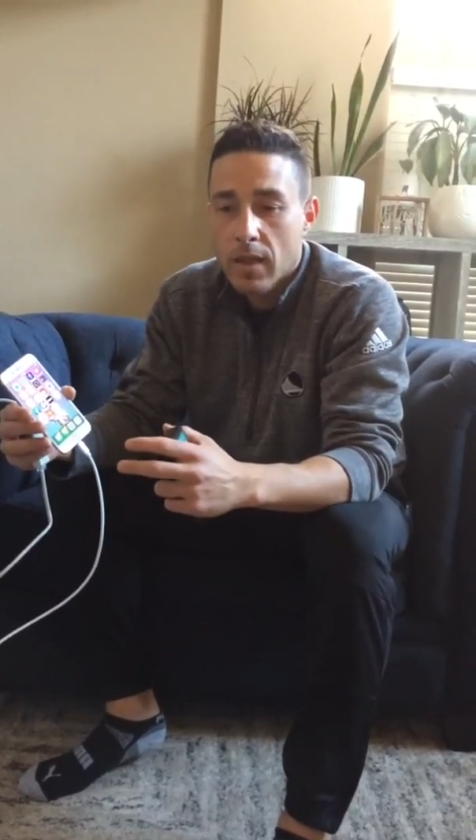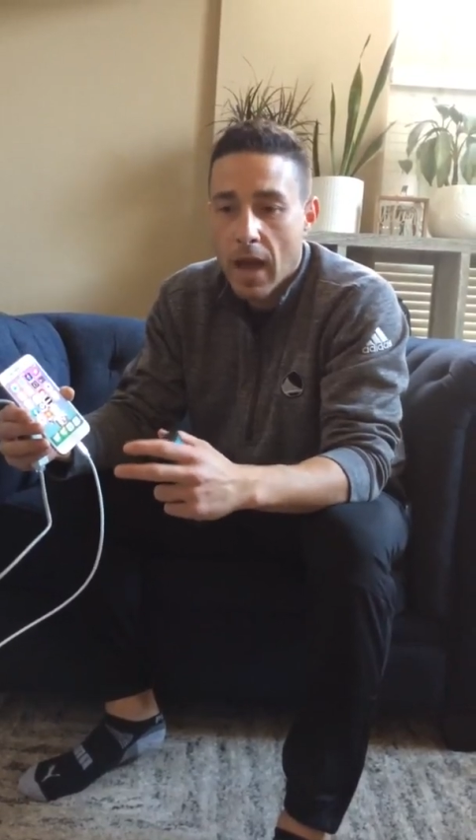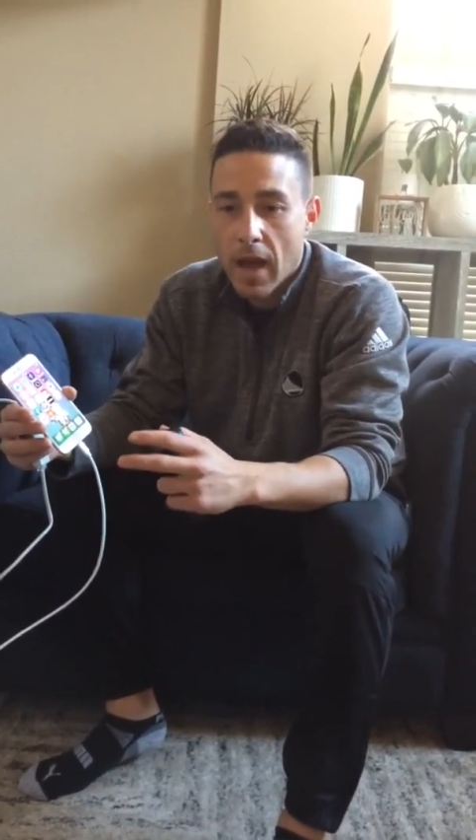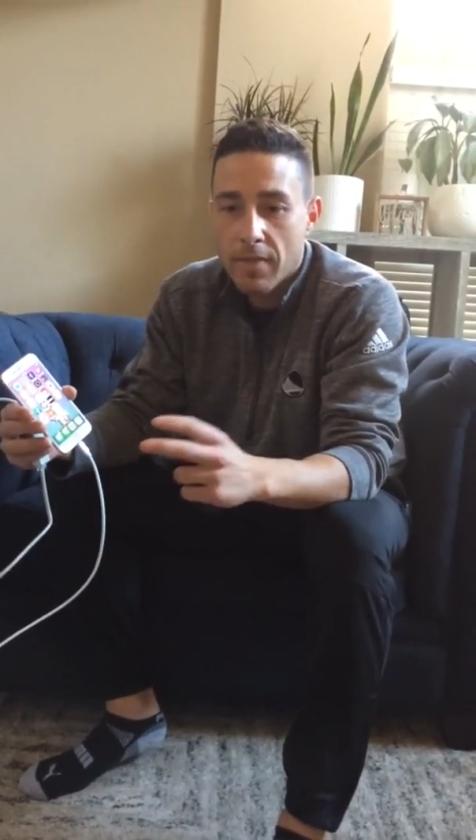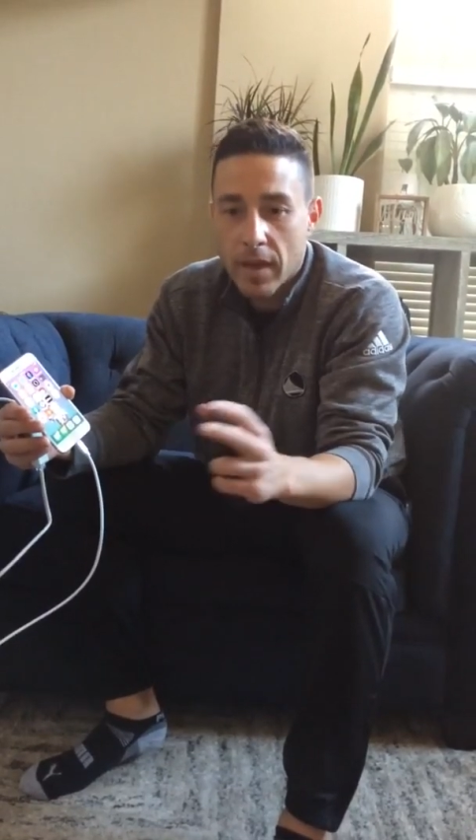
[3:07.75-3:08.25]

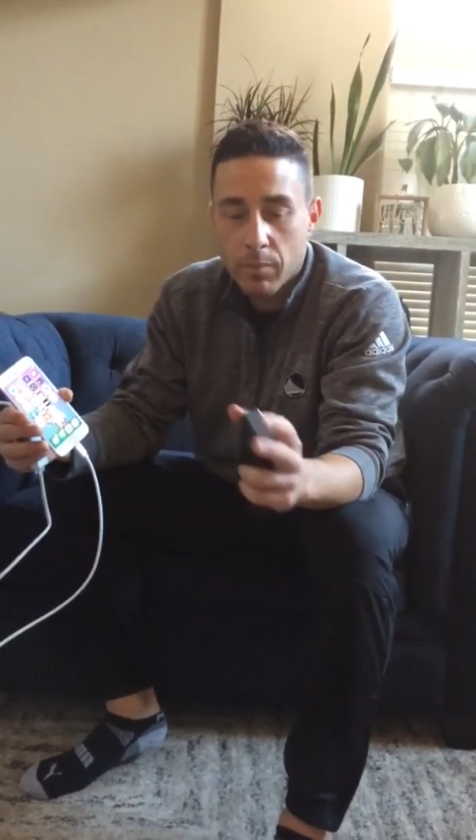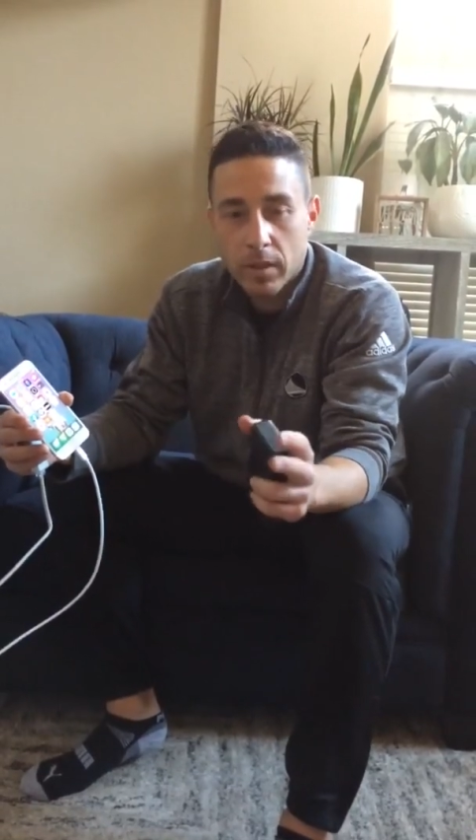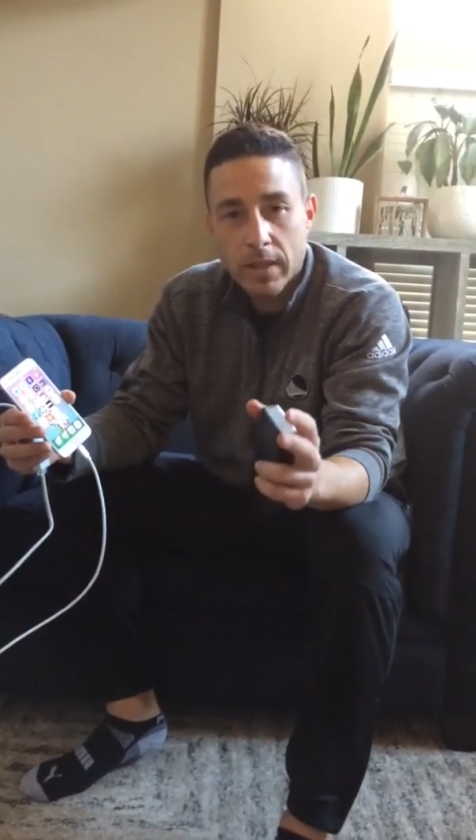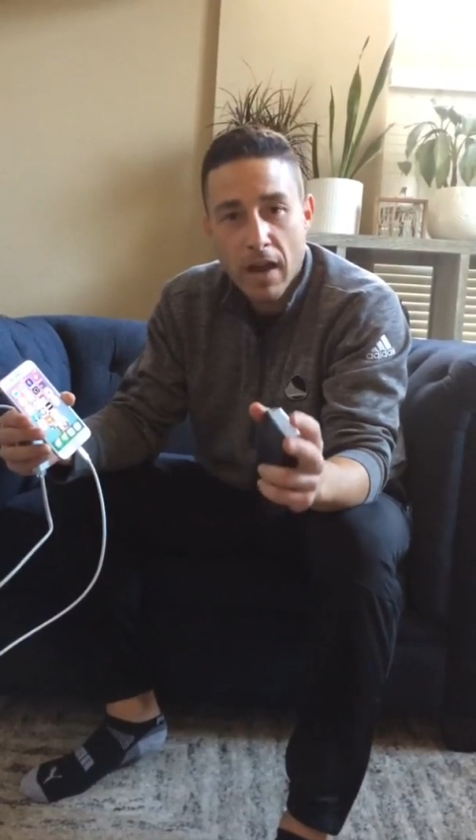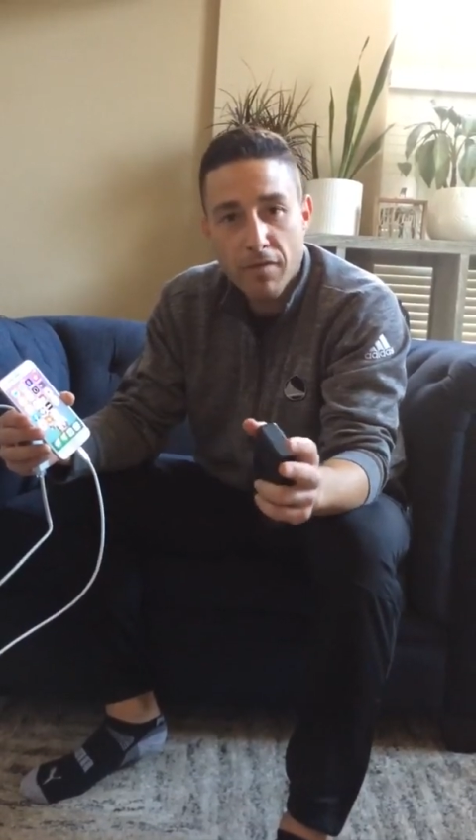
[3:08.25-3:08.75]
that they
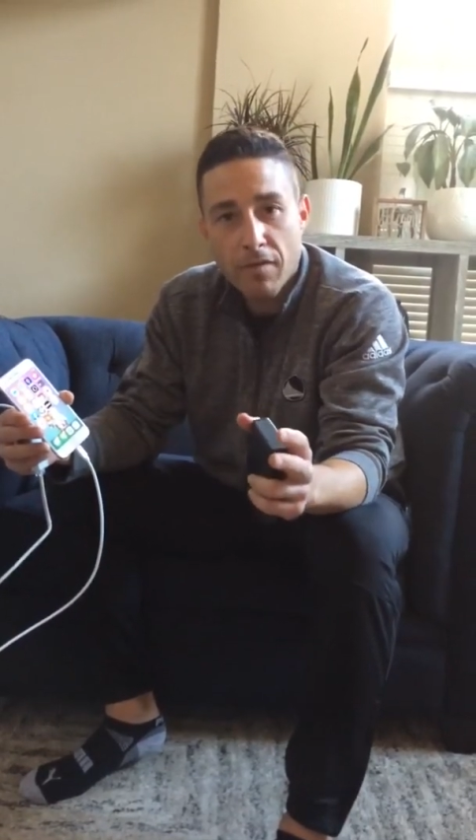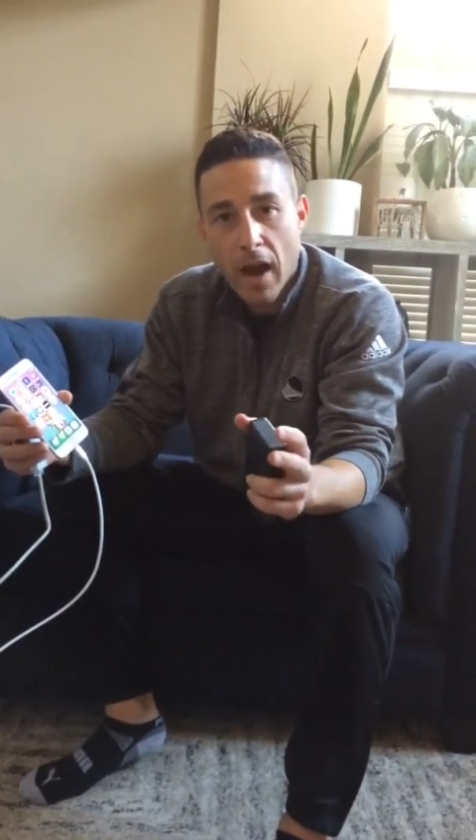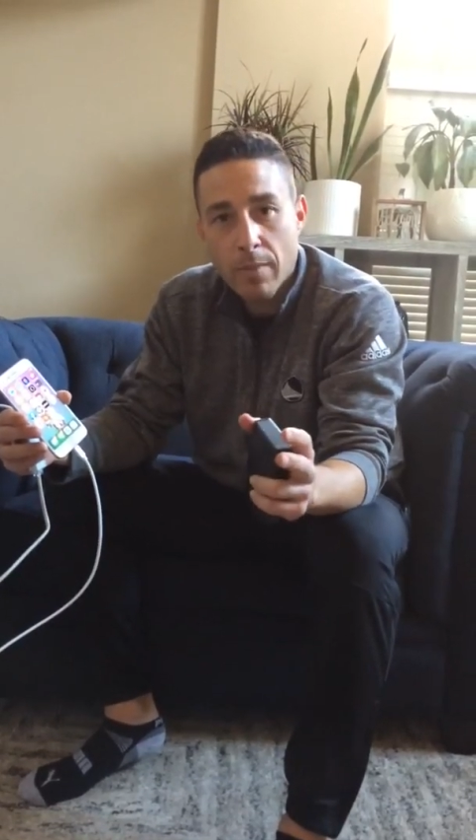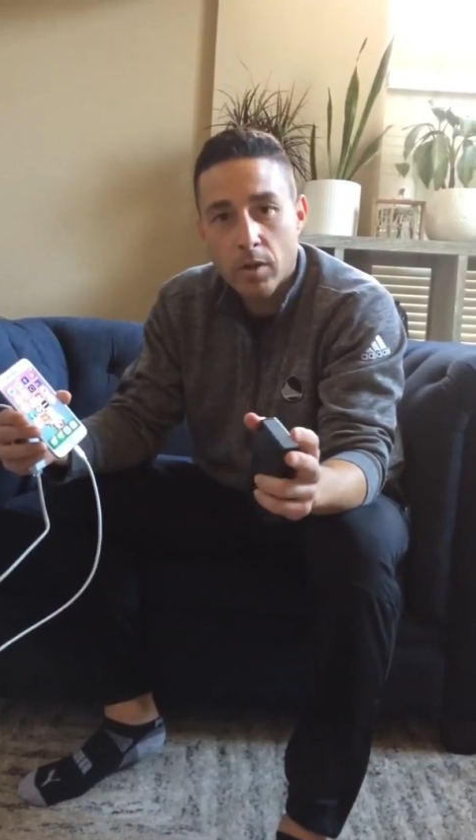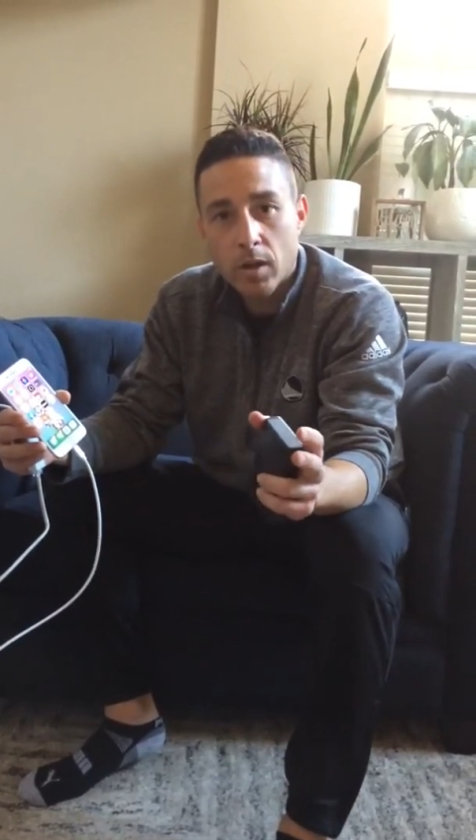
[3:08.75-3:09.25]
bring that
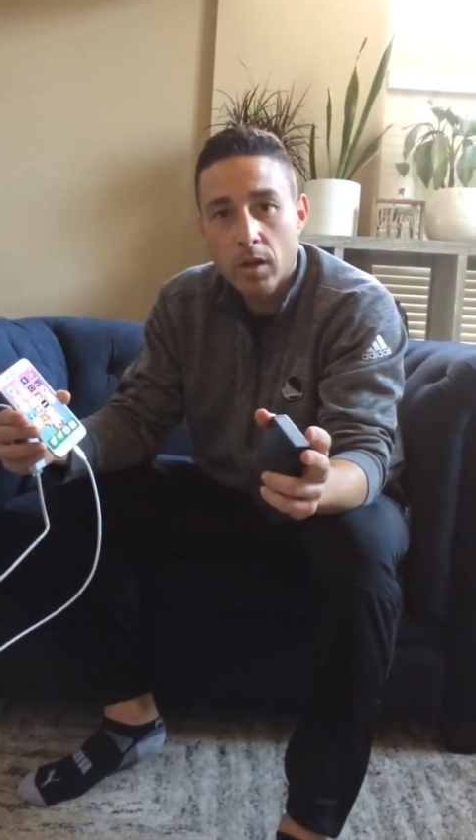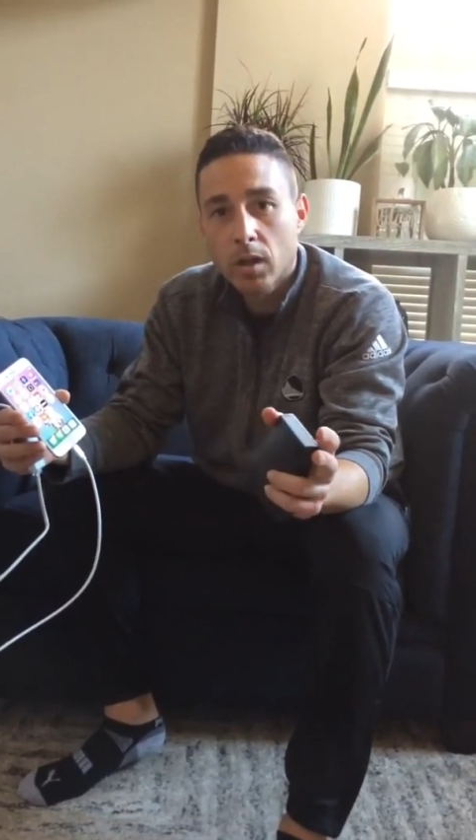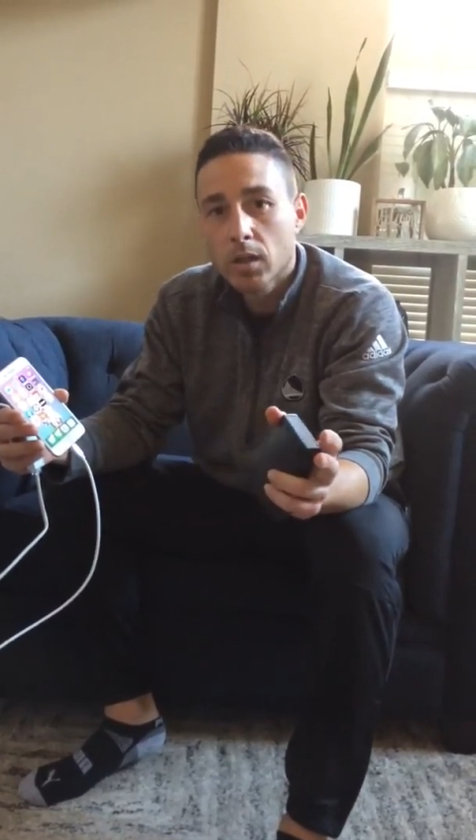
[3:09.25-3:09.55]
fiber